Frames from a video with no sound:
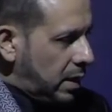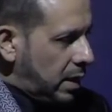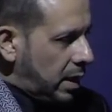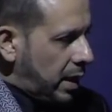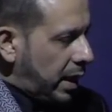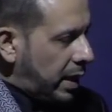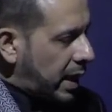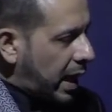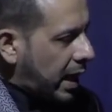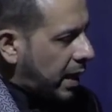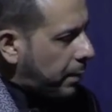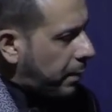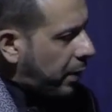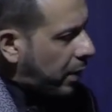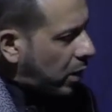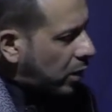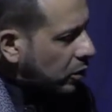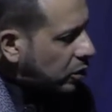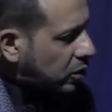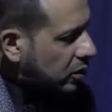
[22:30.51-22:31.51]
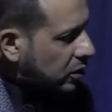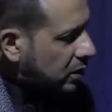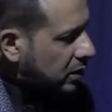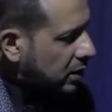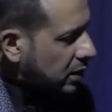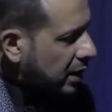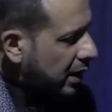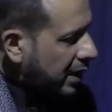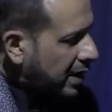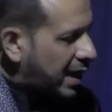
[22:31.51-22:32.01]
And I approached
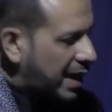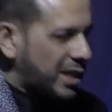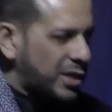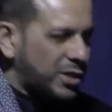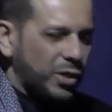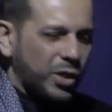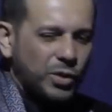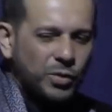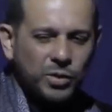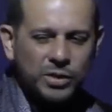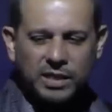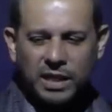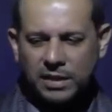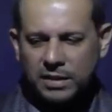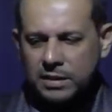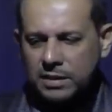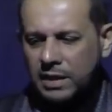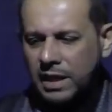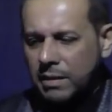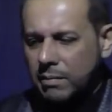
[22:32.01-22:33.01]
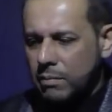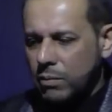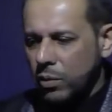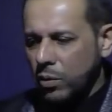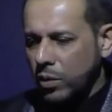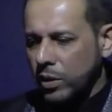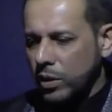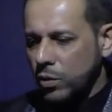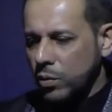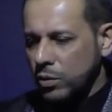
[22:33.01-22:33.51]
and I saw it was that same
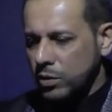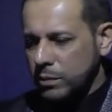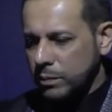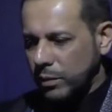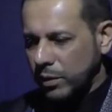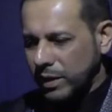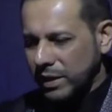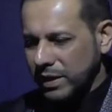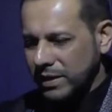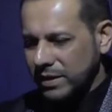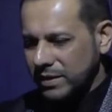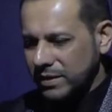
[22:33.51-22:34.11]
boy who was bullied.